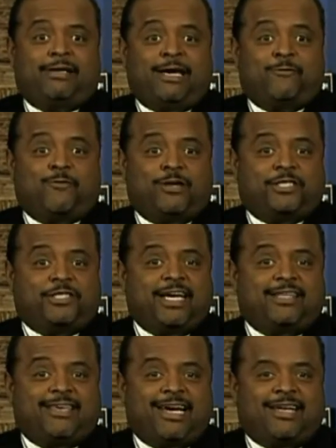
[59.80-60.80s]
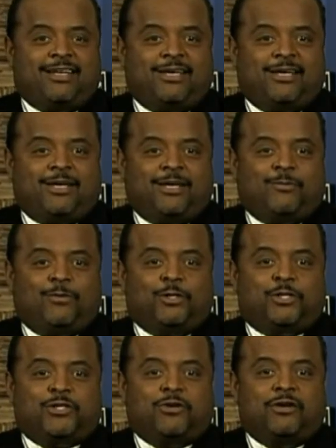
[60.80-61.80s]
had Rush said that
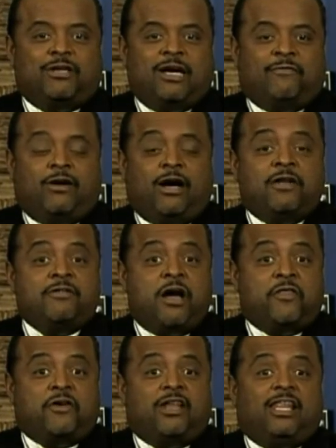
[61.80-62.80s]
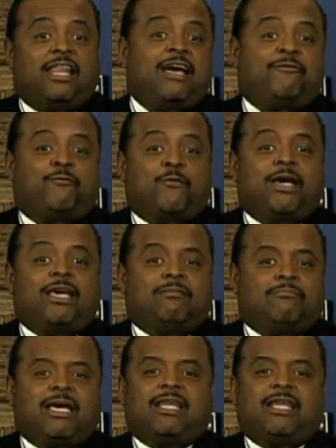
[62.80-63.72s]
when, sure enough, another left wing